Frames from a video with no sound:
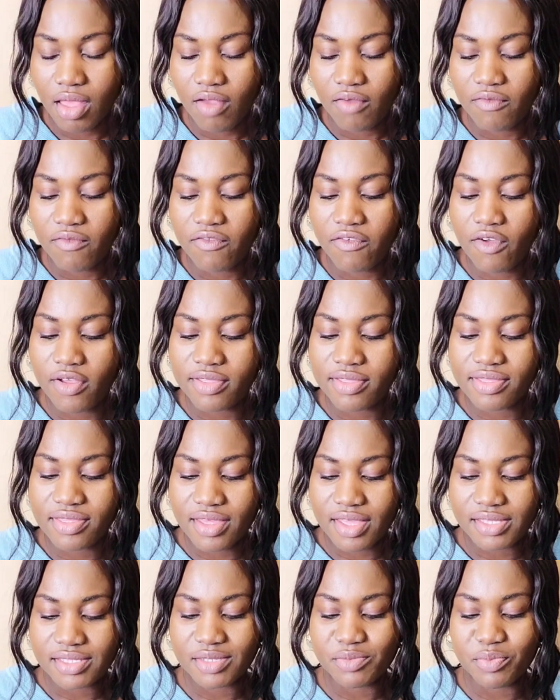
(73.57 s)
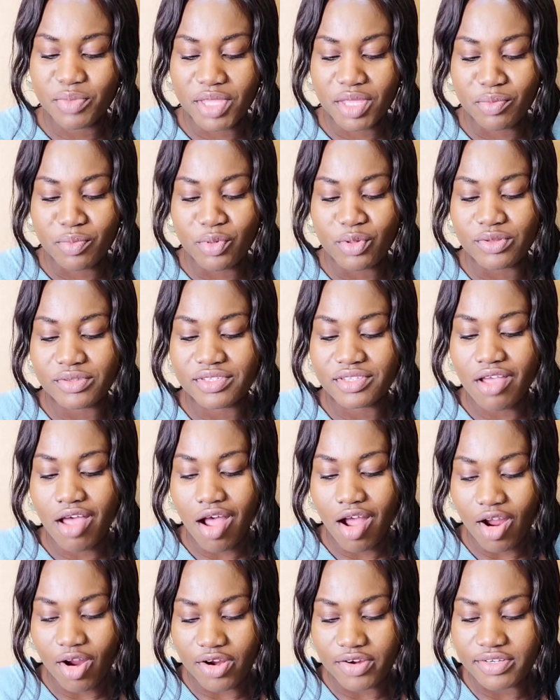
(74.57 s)
For this people's
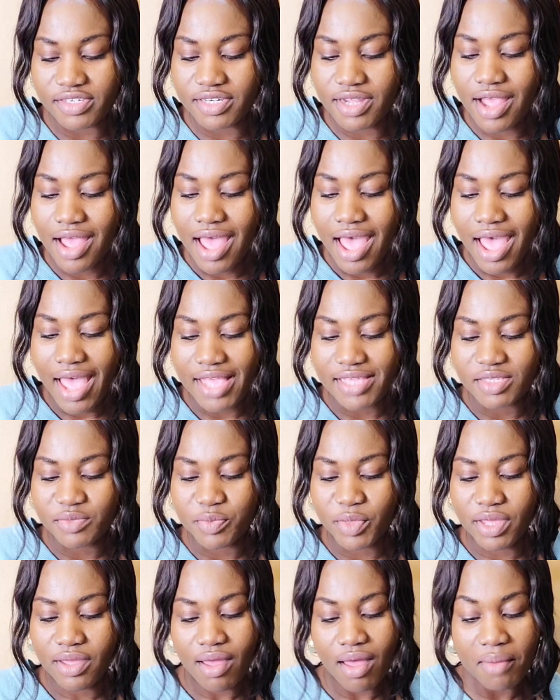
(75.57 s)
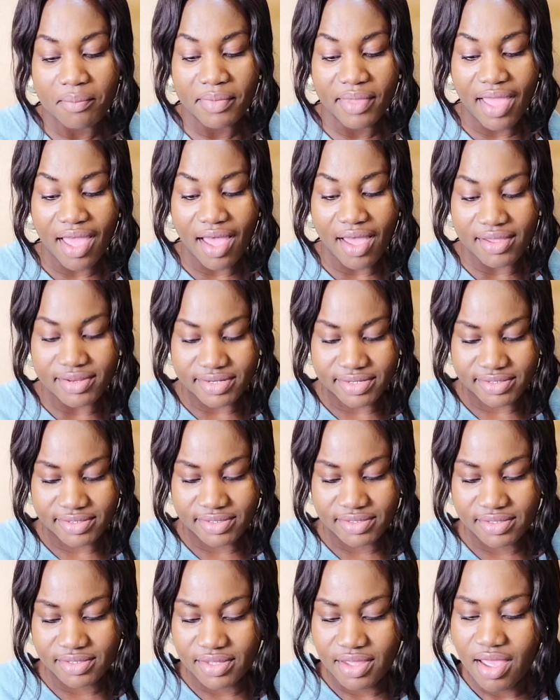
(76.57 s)
heart has become
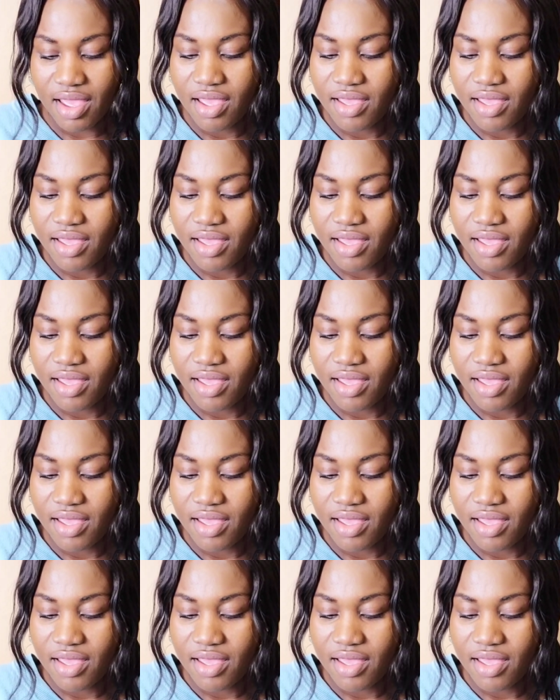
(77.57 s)
calloused.